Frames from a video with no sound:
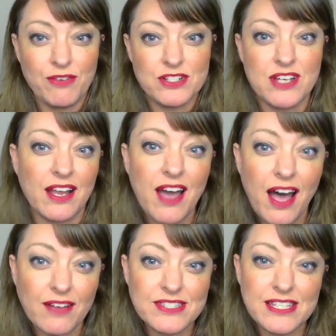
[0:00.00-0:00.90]
for
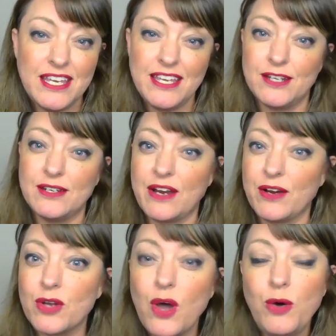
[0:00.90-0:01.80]
Tchaikovsky and
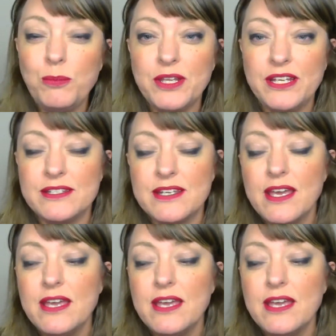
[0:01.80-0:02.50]
Aaron Copland,